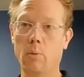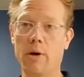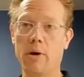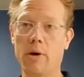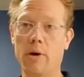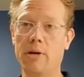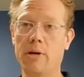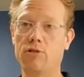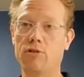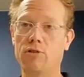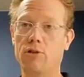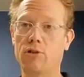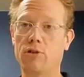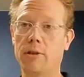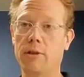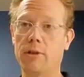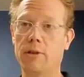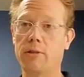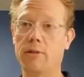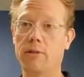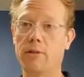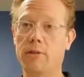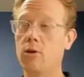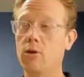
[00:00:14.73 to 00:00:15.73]
We want to make
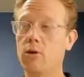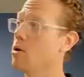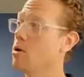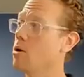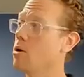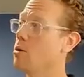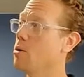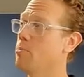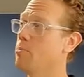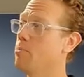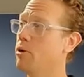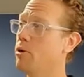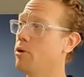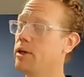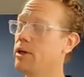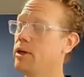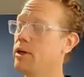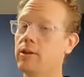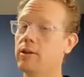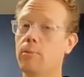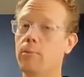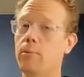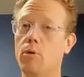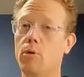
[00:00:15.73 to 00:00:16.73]
sure that they're
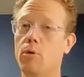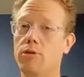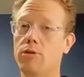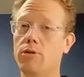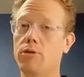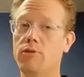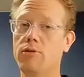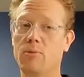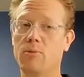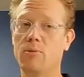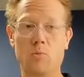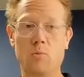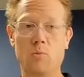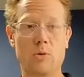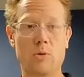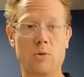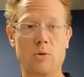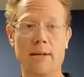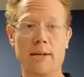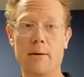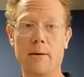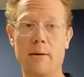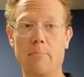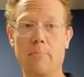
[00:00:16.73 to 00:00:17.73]
pulling the moist,
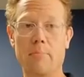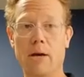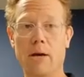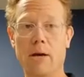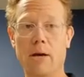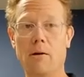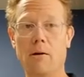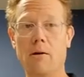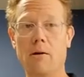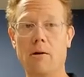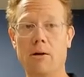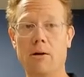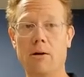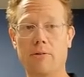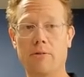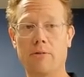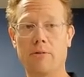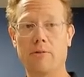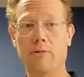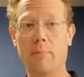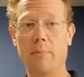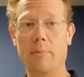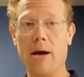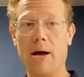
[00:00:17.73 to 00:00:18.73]
damp air out
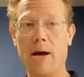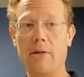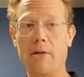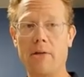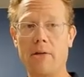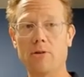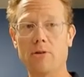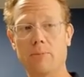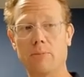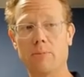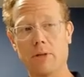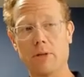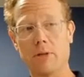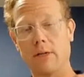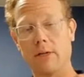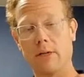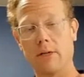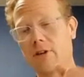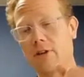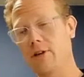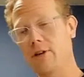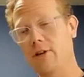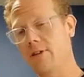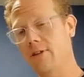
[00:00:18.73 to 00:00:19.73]
of our bathrooms
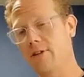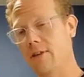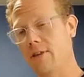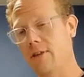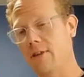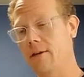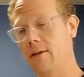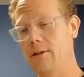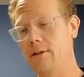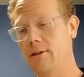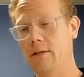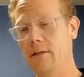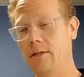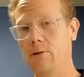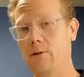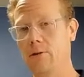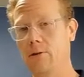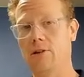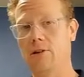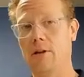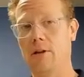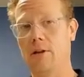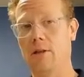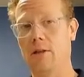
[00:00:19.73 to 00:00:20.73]
and exhausting that to
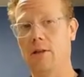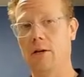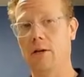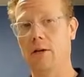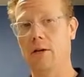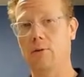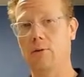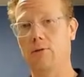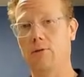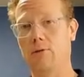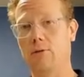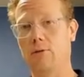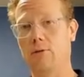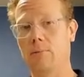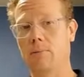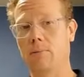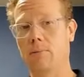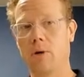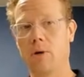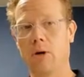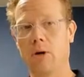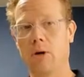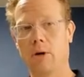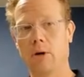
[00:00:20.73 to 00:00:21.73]
the outside of the house.